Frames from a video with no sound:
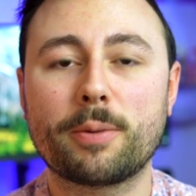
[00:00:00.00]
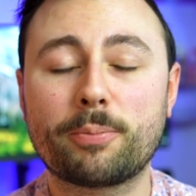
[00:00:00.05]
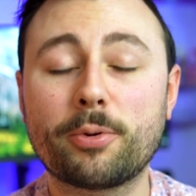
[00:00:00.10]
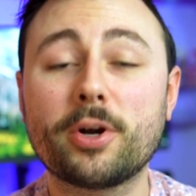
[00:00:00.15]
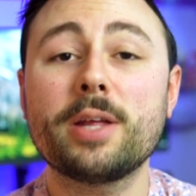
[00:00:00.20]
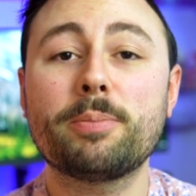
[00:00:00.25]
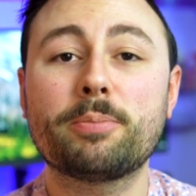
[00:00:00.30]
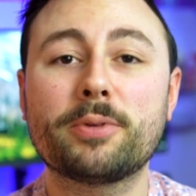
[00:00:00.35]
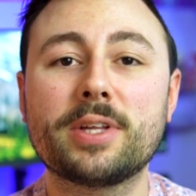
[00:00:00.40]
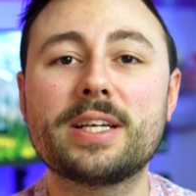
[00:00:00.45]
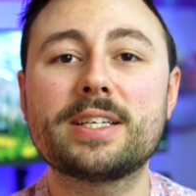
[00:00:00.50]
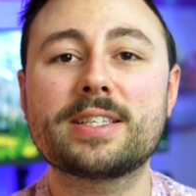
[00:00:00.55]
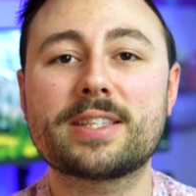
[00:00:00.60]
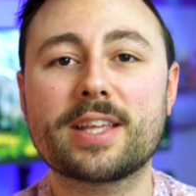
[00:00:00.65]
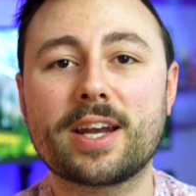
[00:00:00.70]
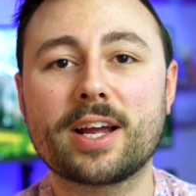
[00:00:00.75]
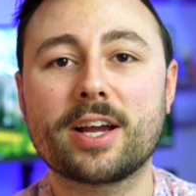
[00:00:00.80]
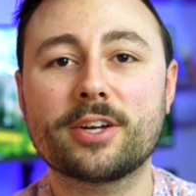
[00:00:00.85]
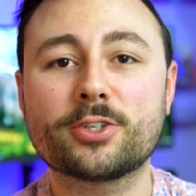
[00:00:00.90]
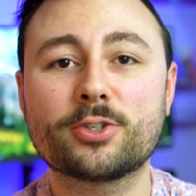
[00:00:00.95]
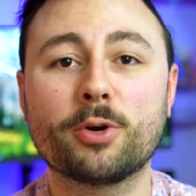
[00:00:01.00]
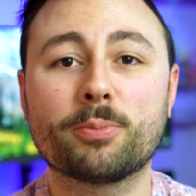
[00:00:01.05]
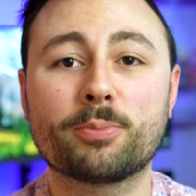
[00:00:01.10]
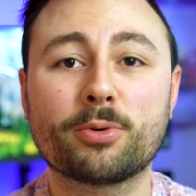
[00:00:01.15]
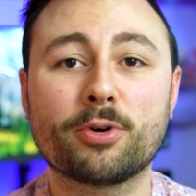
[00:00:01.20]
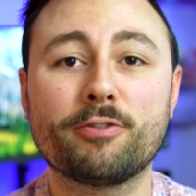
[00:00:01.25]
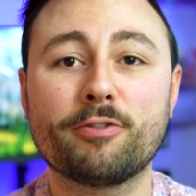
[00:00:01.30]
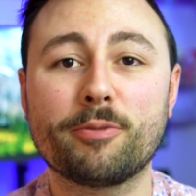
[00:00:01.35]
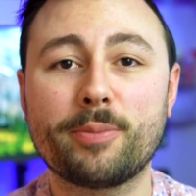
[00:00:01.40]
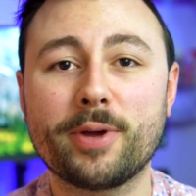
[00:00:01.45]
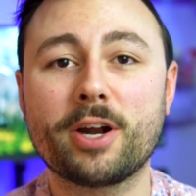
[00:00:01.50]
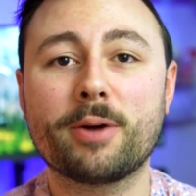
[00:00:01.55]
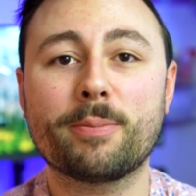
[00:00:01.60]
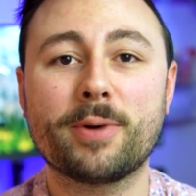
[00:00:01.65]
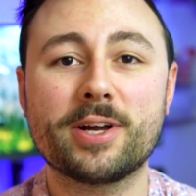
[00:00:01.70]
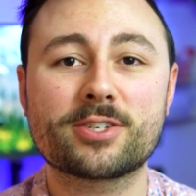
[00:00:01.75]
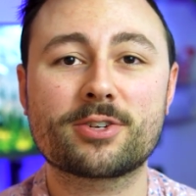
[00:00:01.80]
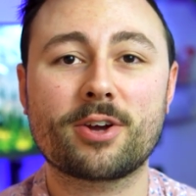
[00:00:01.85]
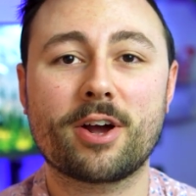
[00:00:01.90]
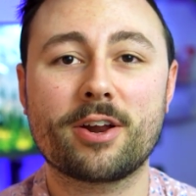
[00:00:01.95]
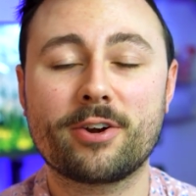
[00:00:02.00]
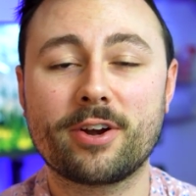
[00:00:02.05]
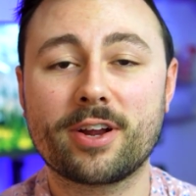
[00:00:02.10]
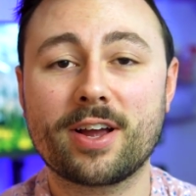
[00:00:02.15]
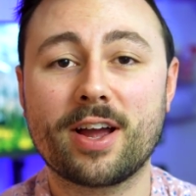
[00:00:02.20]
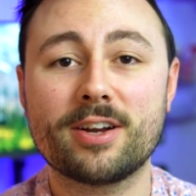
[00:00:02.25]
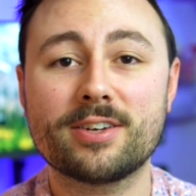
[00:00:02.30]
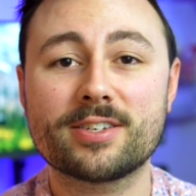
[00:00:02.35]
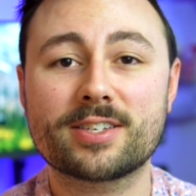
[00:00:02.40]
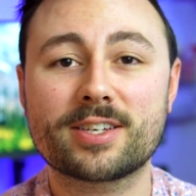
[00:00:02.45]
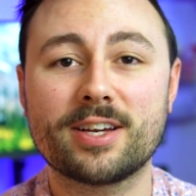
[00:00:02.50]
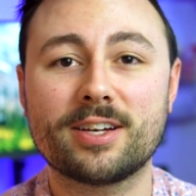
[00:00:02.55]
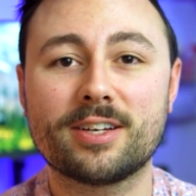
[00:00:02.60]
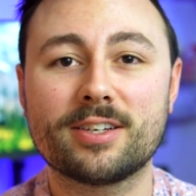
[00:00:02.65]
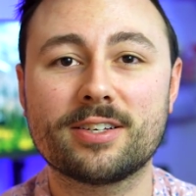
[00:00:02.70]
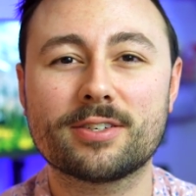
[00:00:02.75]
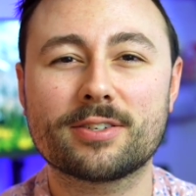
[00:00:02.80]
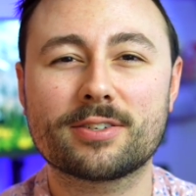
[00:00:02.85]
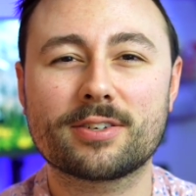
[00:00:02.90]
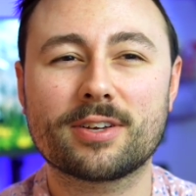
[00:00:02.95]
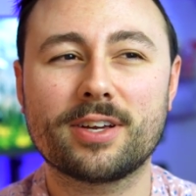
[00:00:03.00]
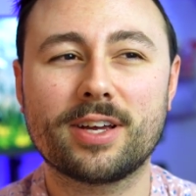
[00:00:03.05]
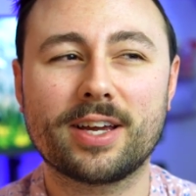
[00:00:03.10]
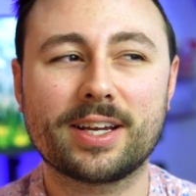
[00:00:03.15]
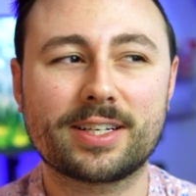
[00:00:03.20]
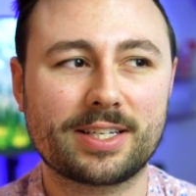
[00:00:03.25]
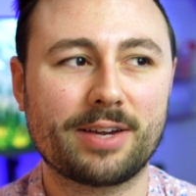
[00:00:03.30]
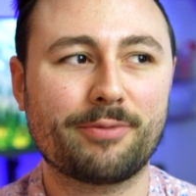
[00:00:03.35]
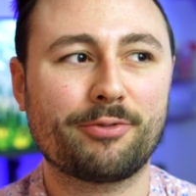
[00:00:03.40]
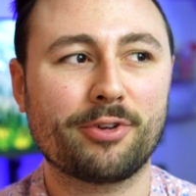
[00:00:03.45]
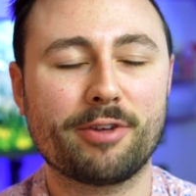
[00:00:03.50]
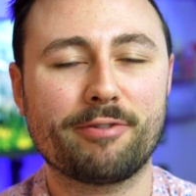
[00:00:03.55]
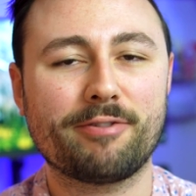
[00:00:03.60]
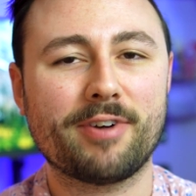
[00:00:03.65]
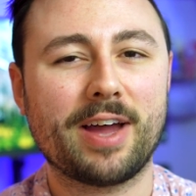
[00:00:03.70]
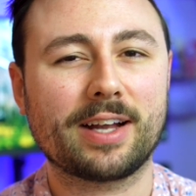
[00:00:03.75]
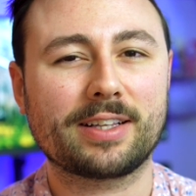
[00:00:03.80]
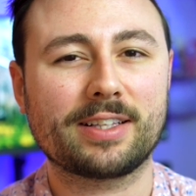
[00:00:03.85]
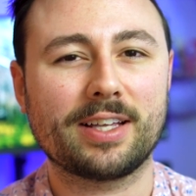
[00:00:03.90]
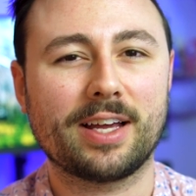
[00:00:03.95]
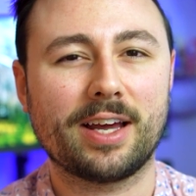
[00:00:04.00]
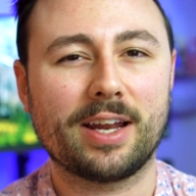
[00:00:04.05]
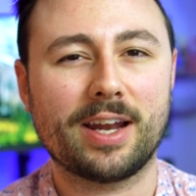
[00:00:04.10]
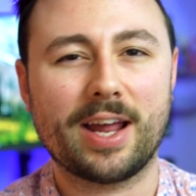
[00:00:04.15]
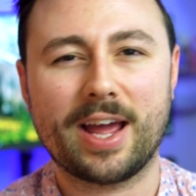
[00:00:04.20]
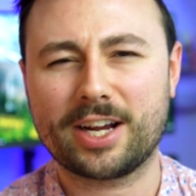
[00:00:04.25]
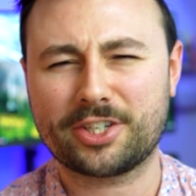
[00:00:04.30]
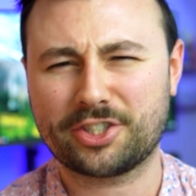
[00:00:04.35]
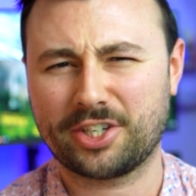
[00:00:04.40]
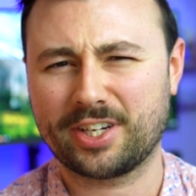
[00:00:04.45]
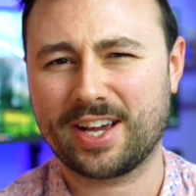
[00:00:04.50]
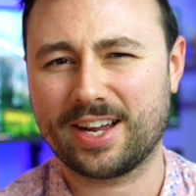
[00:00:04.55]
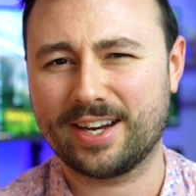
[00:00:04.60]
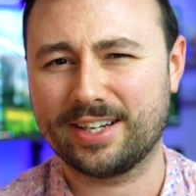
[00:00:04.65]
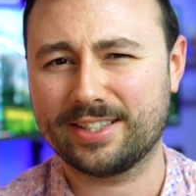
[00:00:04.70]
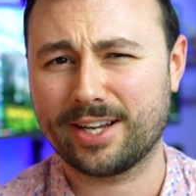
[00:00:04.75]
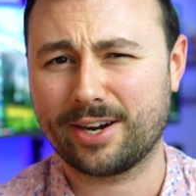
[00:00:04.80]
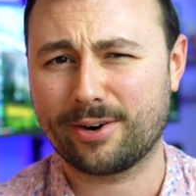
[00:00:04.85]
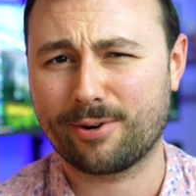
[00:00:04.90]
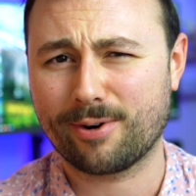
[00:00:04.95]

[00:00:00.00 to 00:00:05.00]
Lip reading: I'm pretty pleased that I got to improve a bit on my soldering iron skills, except for the fact that I actually kind of did it